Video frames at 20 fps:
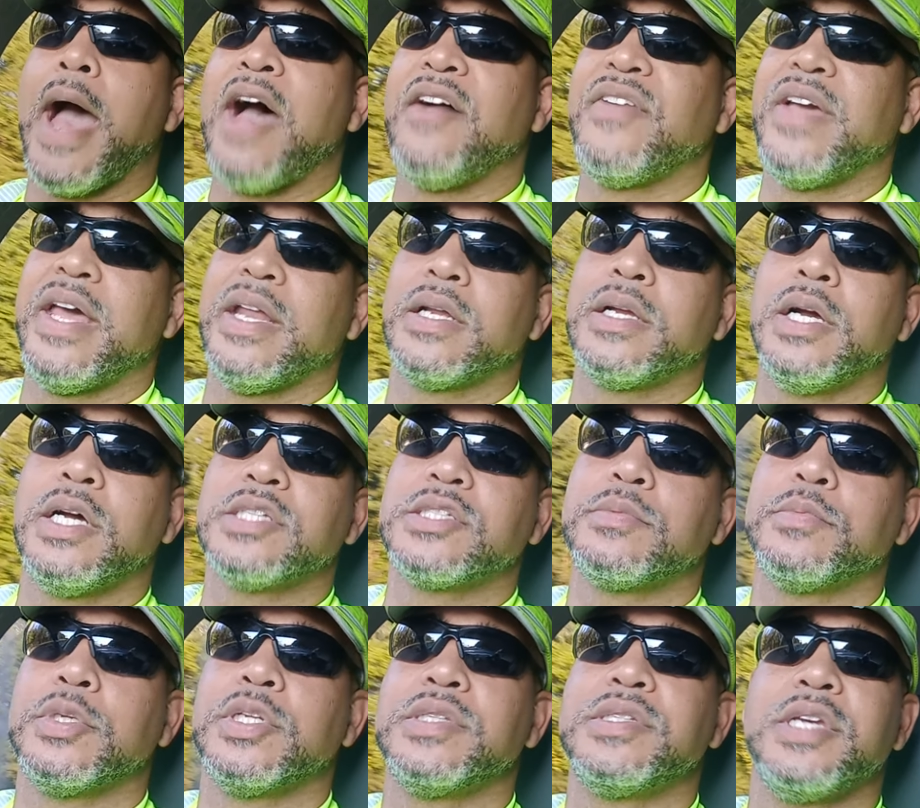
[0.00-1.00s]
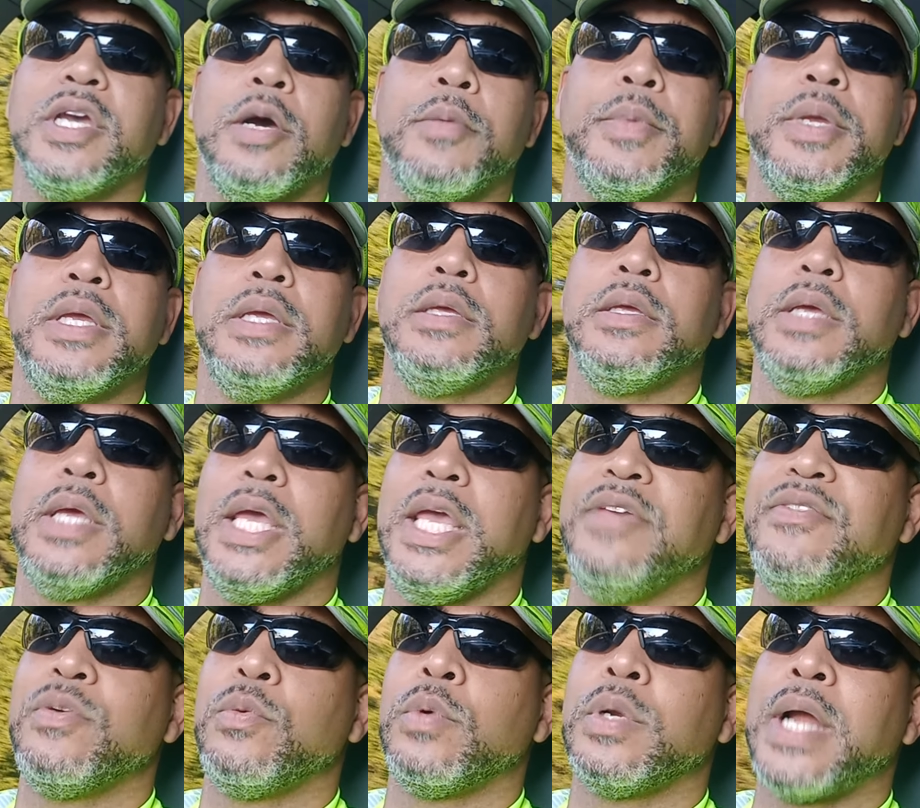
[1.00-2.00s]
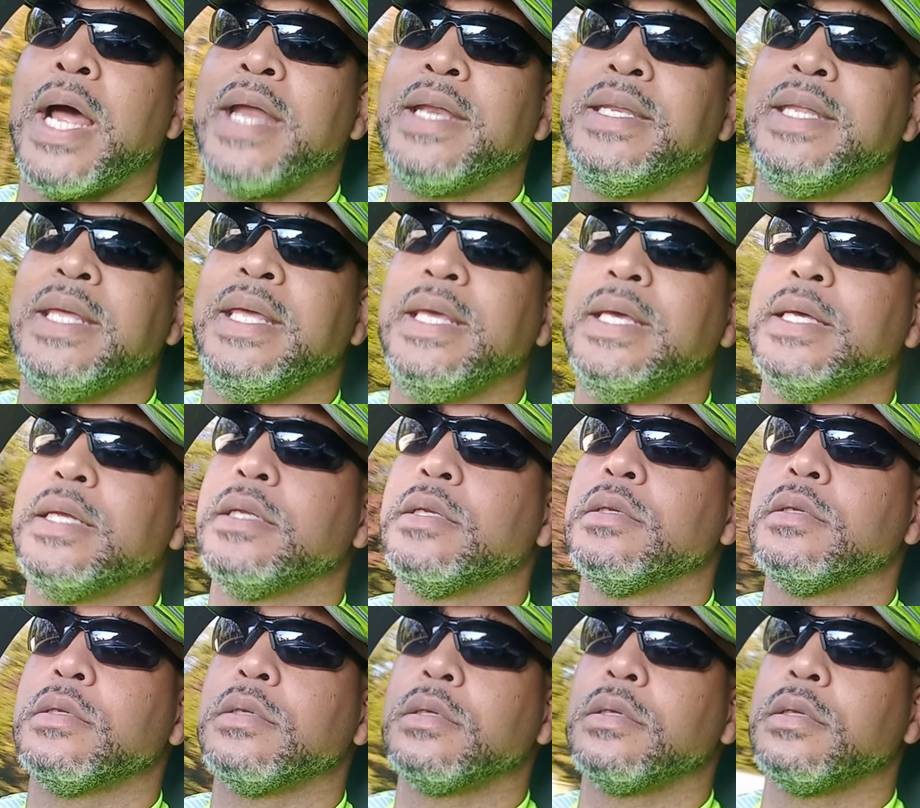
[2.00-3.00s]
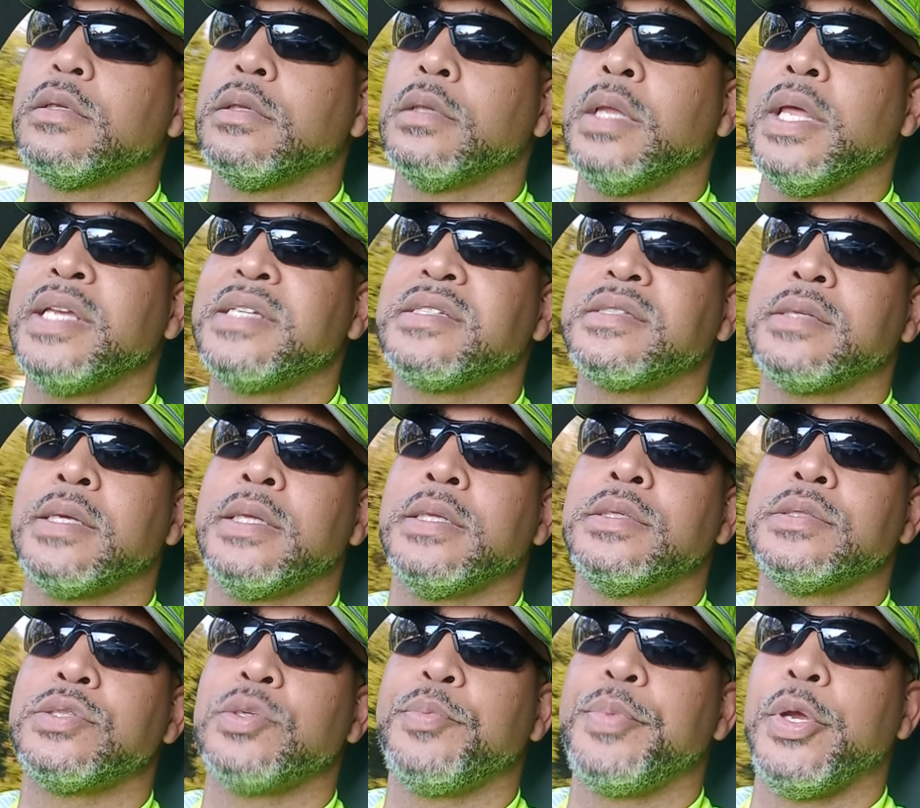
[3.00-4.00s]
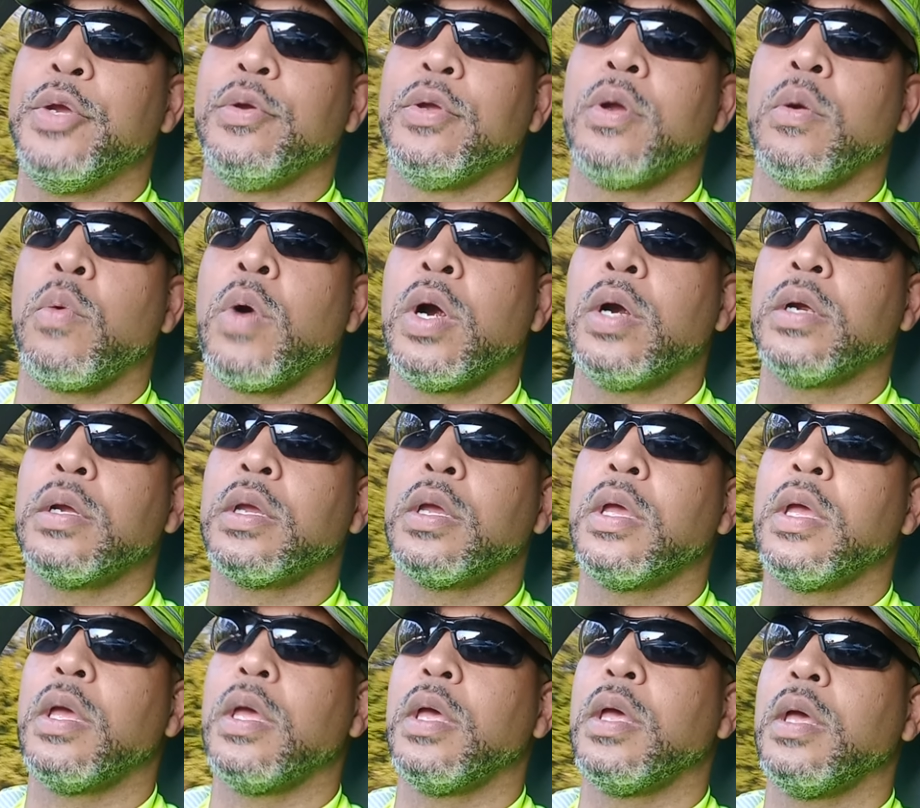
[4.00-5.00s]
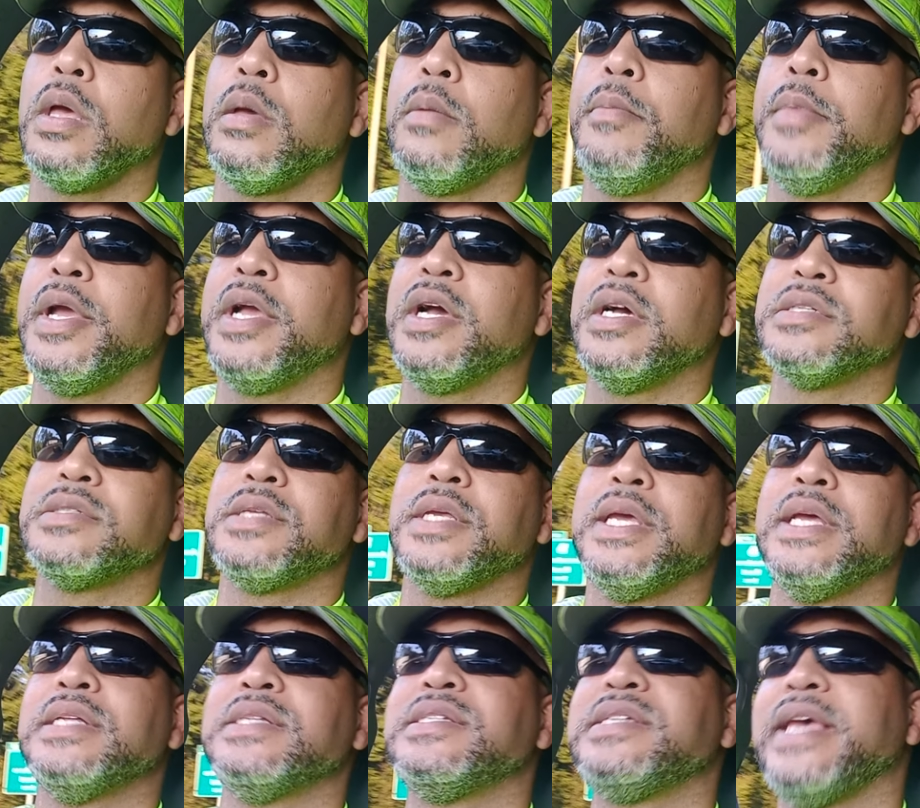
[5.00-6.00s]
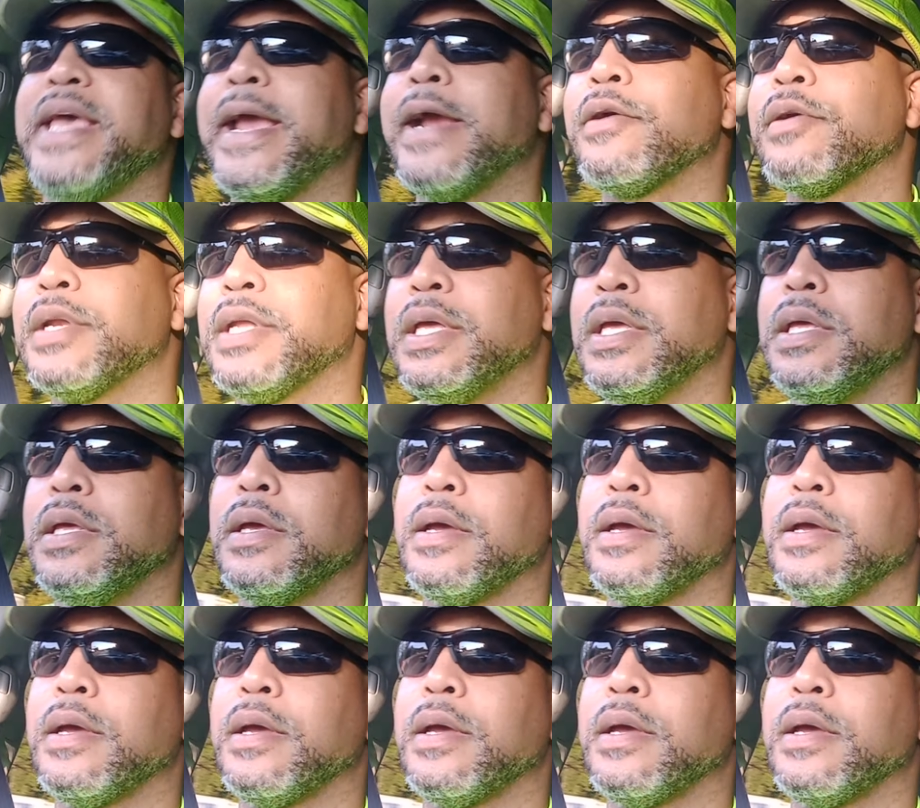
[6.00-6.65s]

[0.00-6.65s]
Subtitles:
I've had a customer tell me, even when I did less than superior work, because the integrity